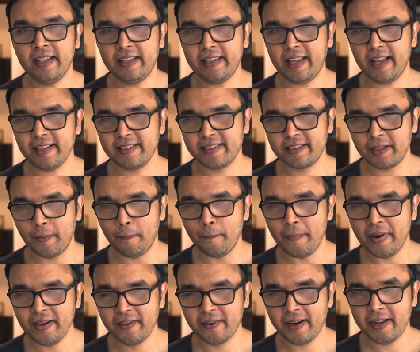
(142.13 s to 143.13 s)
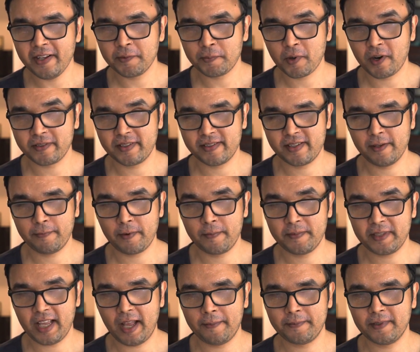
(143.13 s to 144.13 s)
Yes, the mid-range processor from
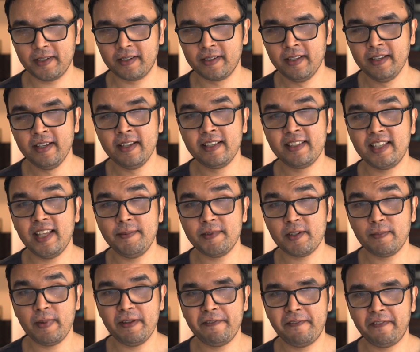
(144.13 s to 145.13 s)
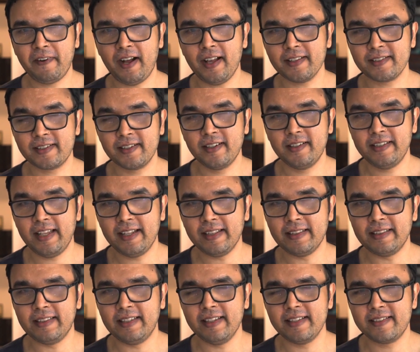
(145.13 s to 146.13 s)
Samsung seems to be faster
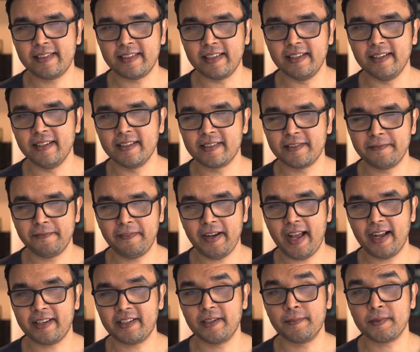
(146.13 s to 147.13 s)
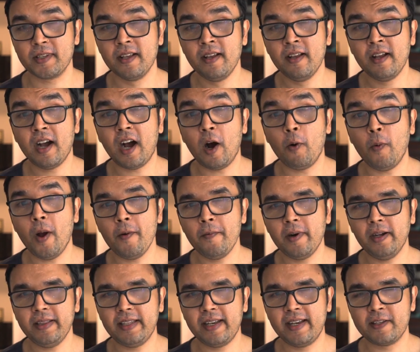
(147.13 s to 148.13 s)
than this year's flagships.
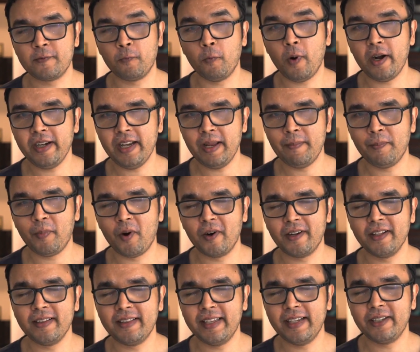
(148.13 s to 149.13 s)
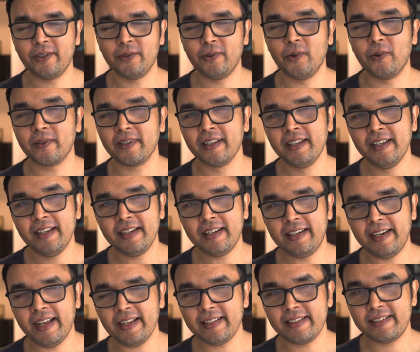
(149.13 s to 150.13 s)
However, there is one important thing to note.
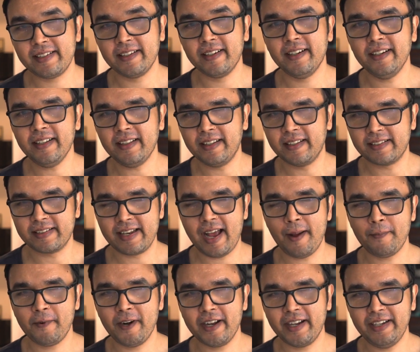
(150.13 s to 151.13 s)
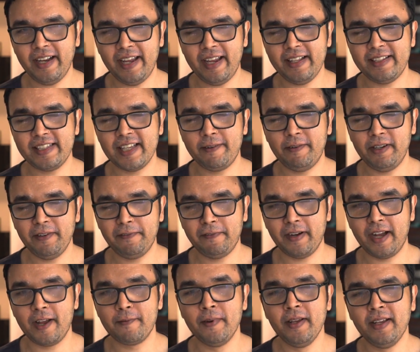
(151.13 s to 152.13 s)
Next year, the Snapdragon
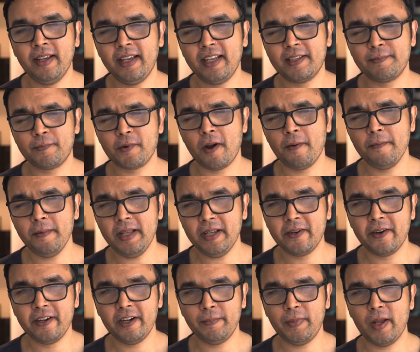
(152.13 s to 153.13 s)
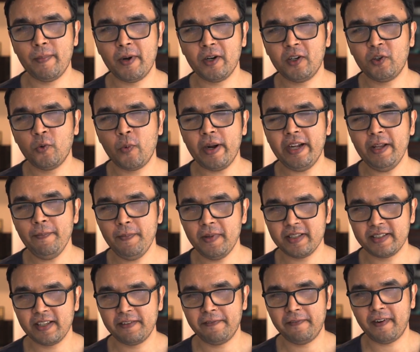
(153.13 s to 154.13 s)
875 is probably going to be about
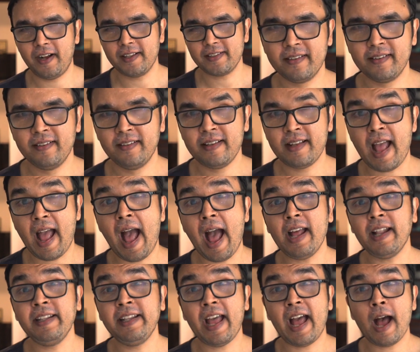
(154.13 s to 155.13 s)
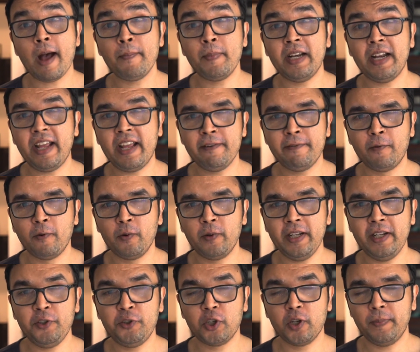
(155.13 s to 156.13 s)
20% faster, and the Apple
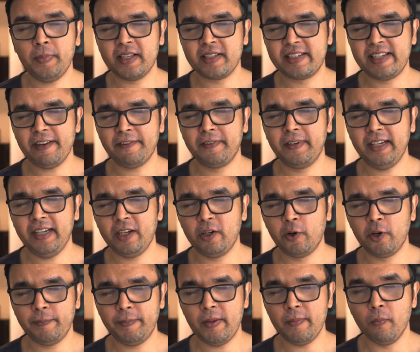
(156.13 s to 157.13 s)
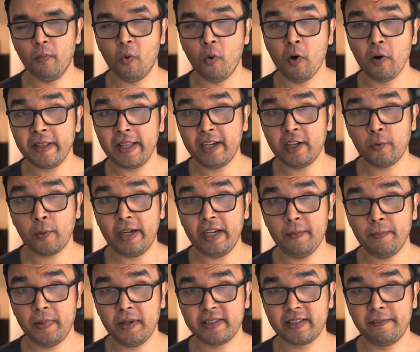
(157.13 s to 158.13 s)
A14 chip is definitely going to be more than
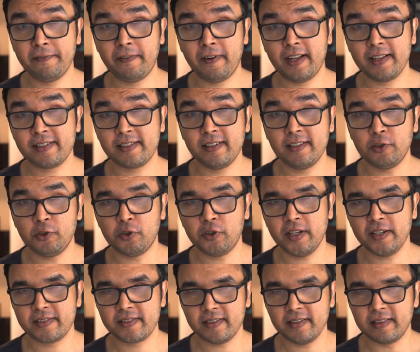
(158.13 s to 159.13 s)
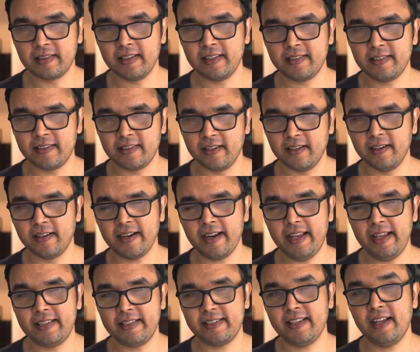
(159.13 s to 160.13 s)
20% faster just this year
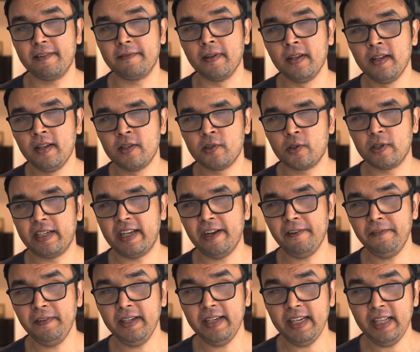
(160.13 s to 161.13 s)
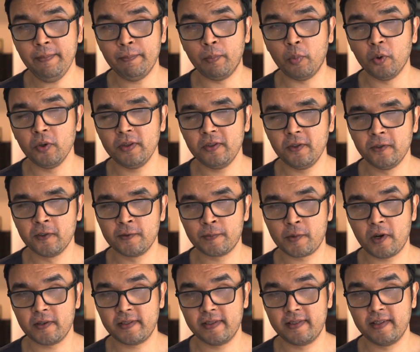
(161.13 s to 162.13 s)
itself. So definitely both those
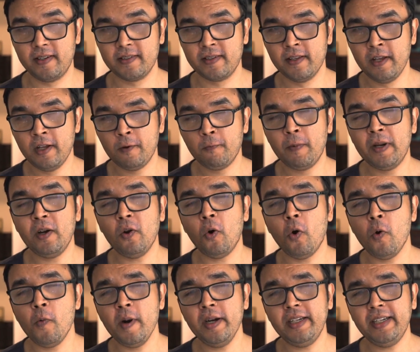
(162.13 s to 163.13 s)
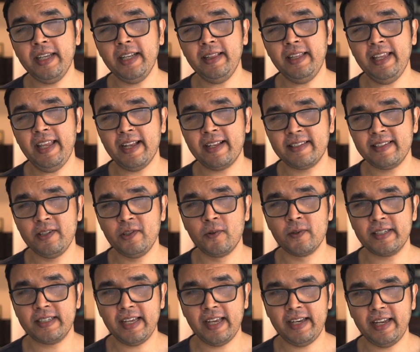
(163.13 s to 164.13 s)
processors will overtake the
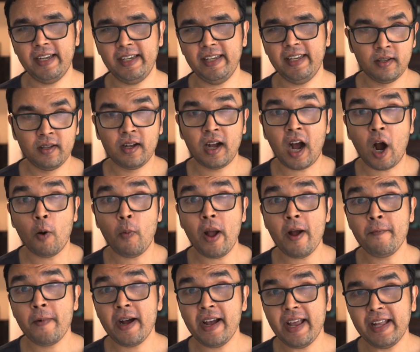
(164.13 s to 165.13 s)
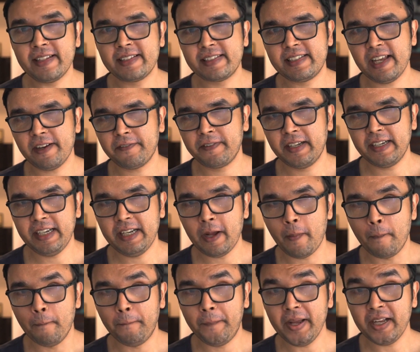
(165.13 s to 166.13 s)
Exynos 1080. However, it's definitely a
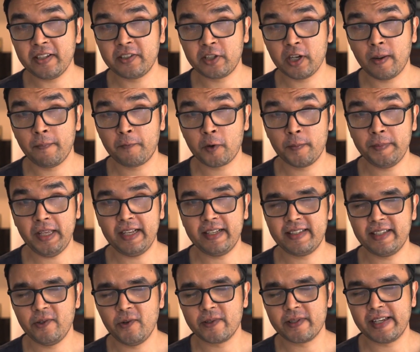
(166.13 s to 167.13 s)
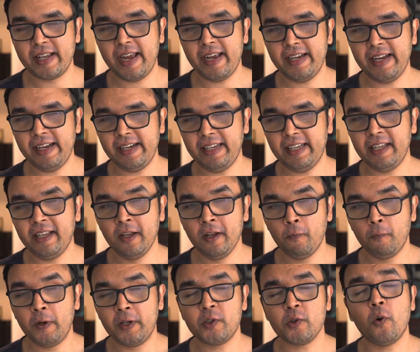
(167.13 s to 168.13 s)
big jump from the Exynos 980,
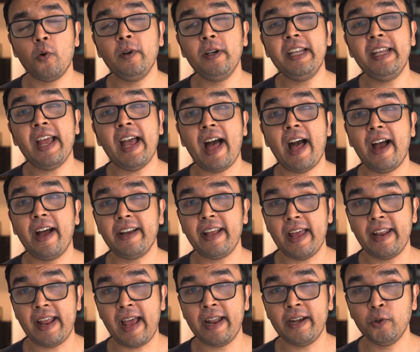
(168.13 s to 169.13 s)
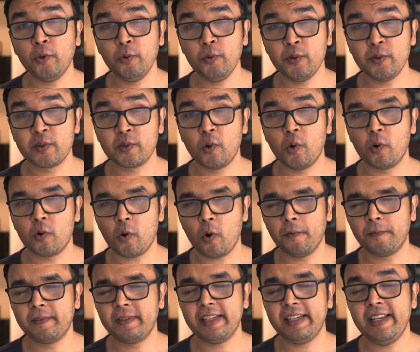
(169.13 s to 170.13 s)
which only had an Antutu score
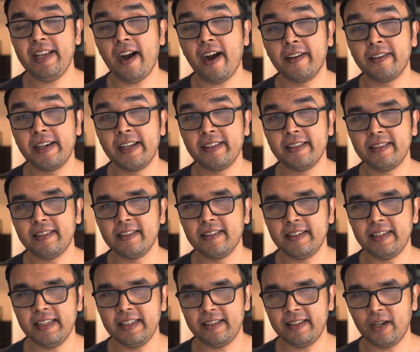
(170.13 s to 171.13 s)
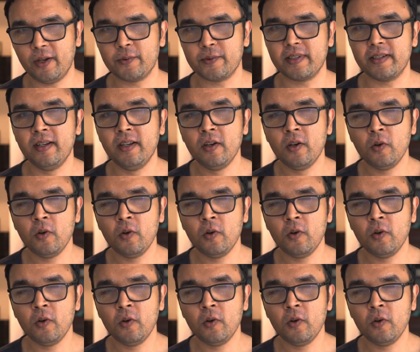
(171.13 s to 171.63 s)
of 330,000.